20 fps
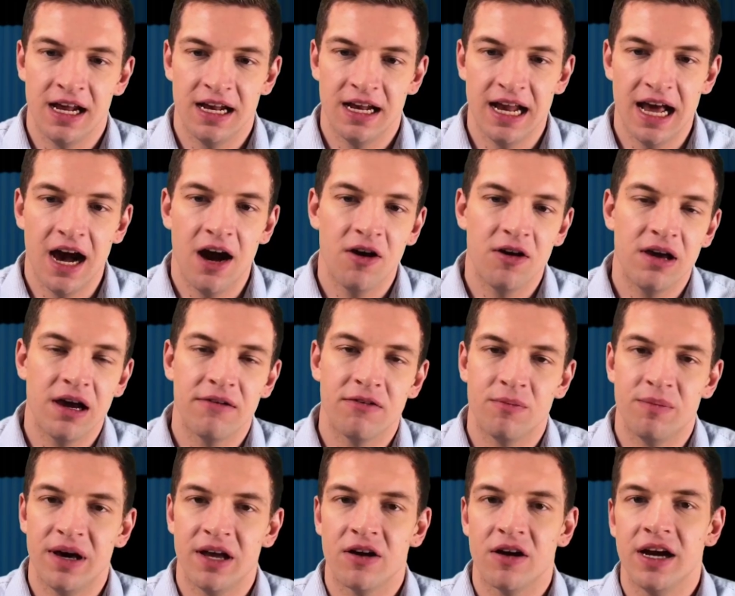Now you have
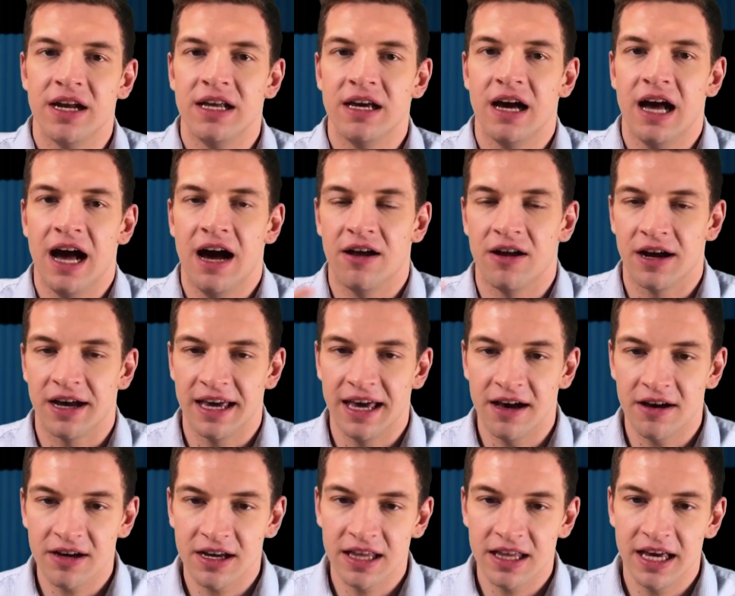a better idea how to
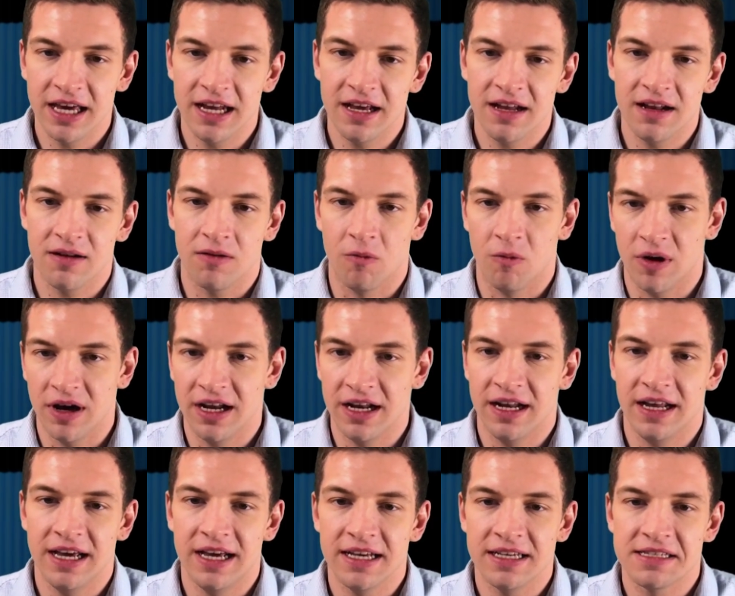calculate it, what
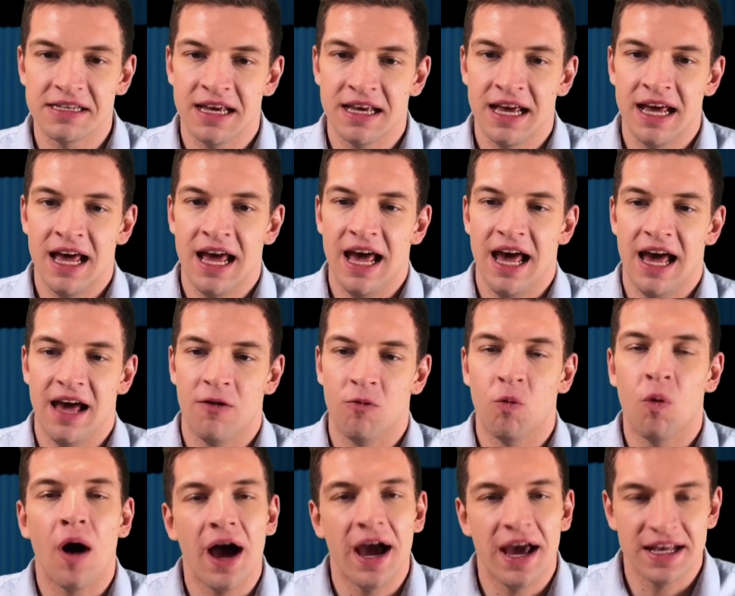it is,
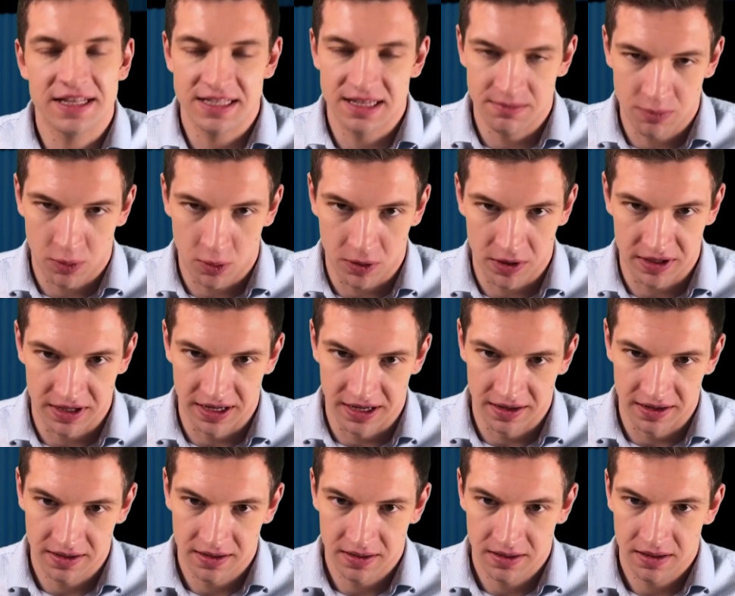and why it's
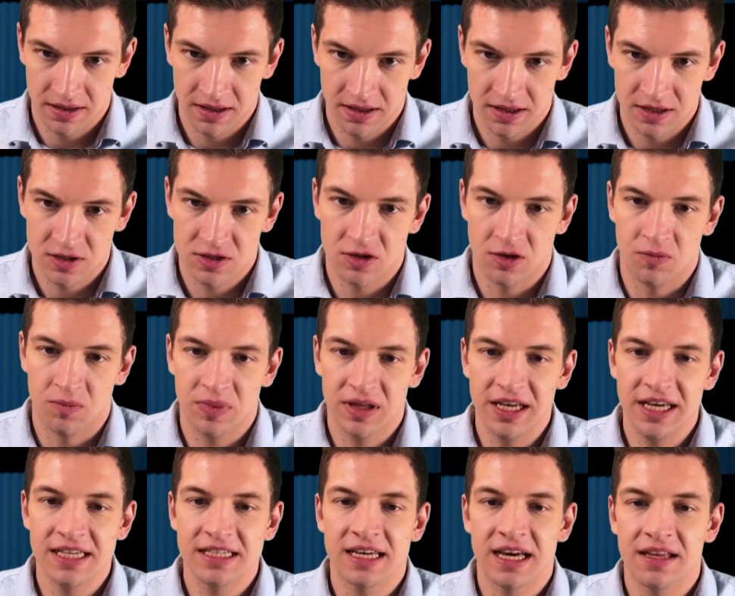important. So
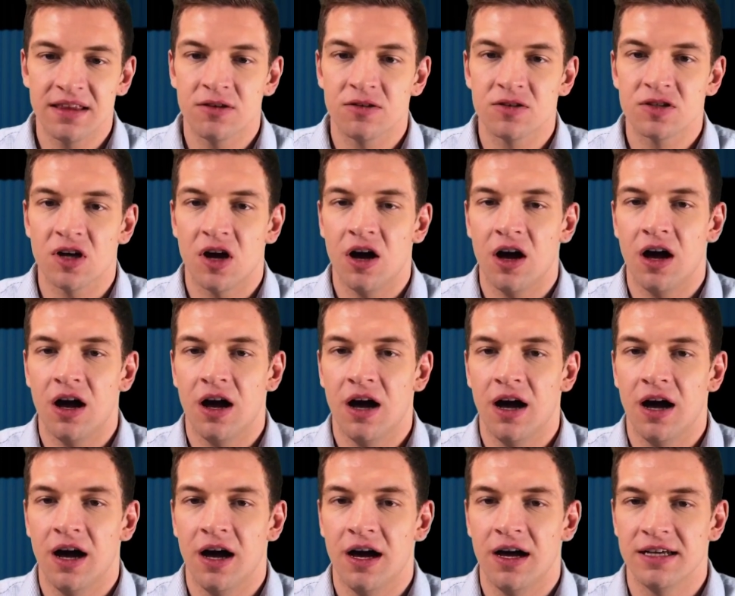please get those
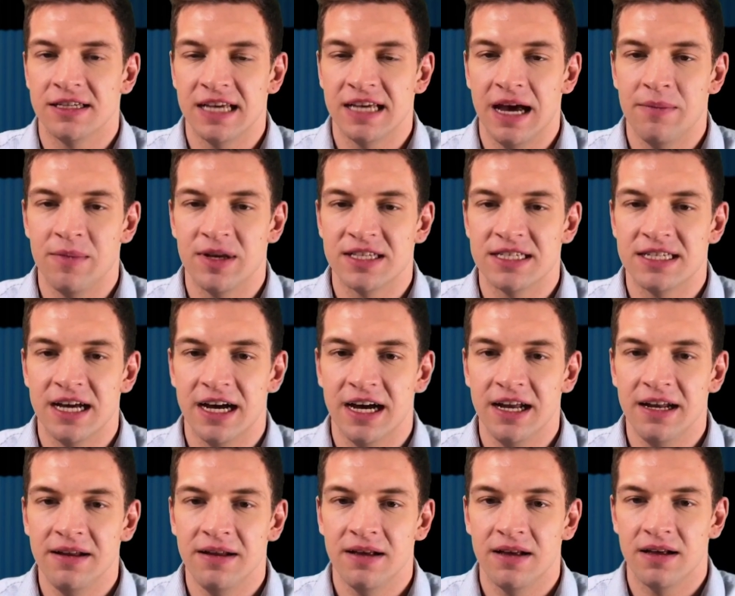assignments
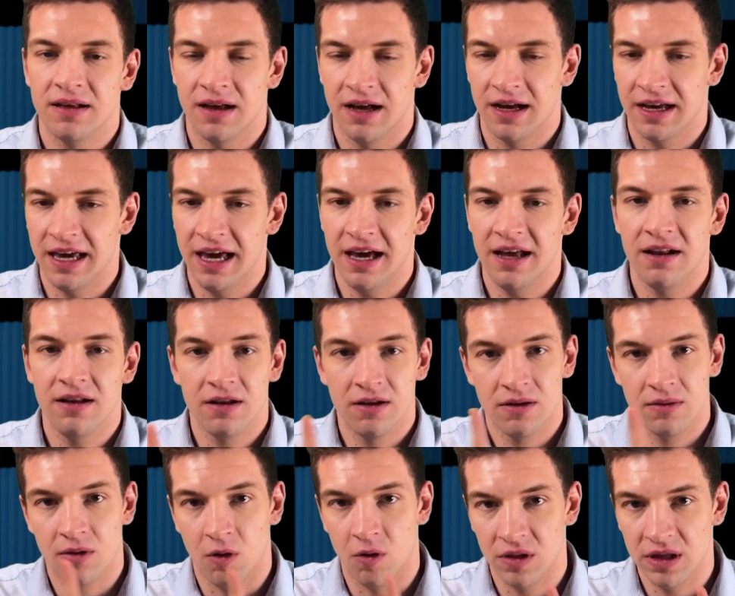done. Again,
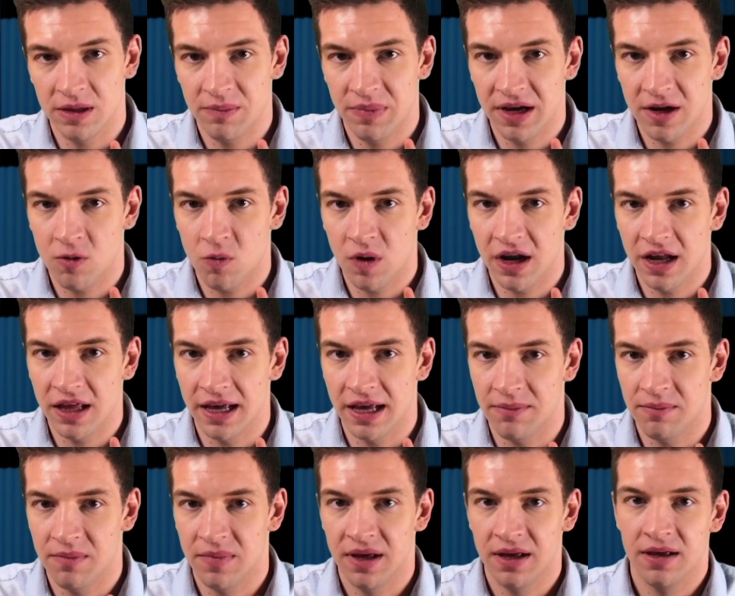only pick one of
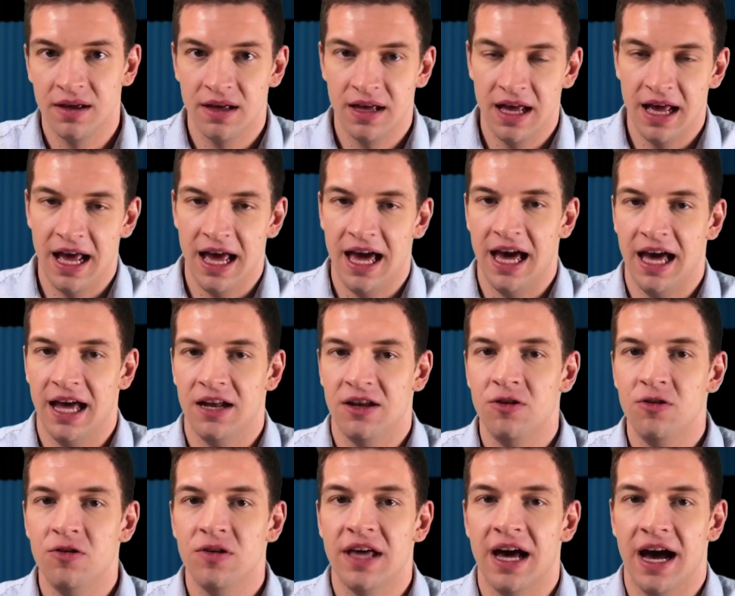them and
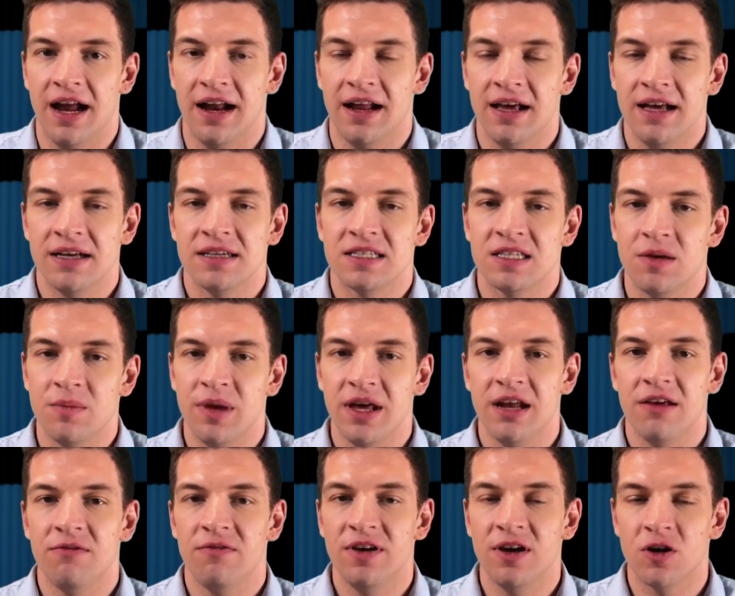do that. Submit
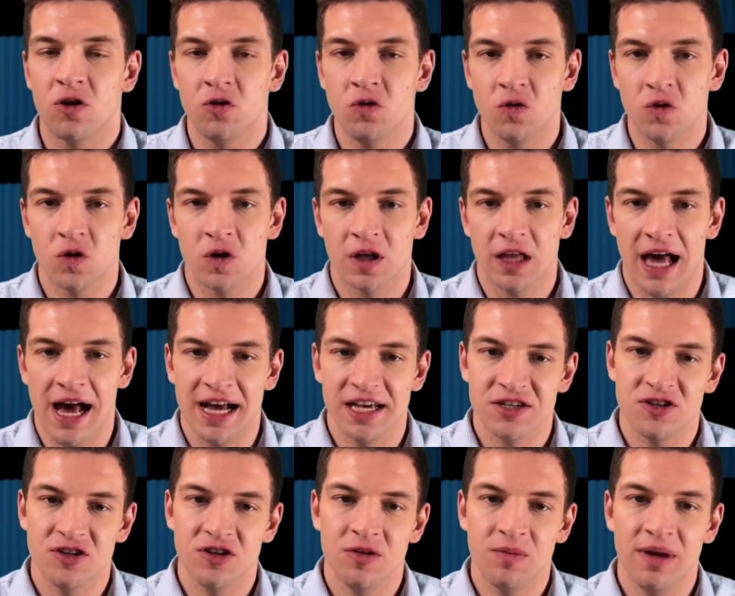it via Google
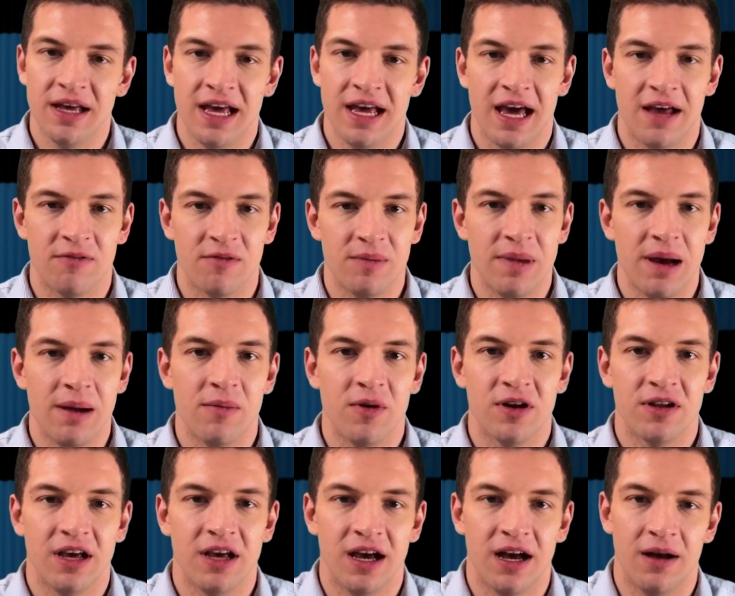Classroom, and
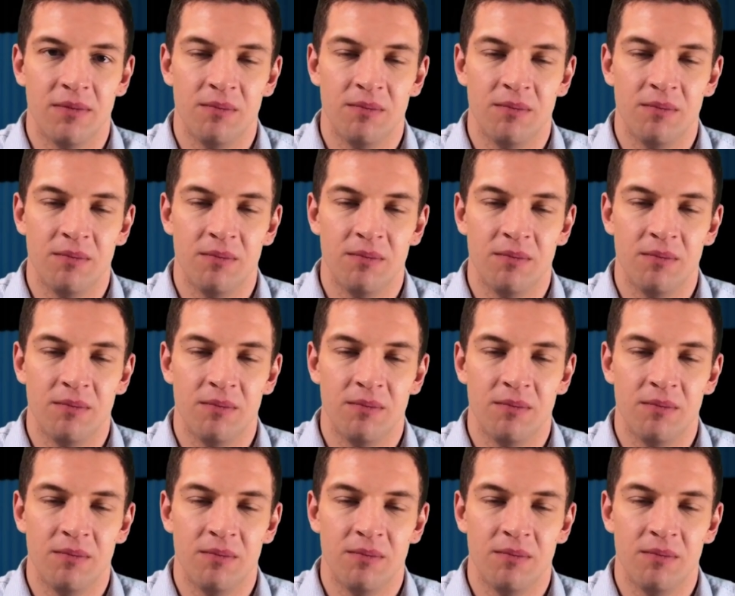remember to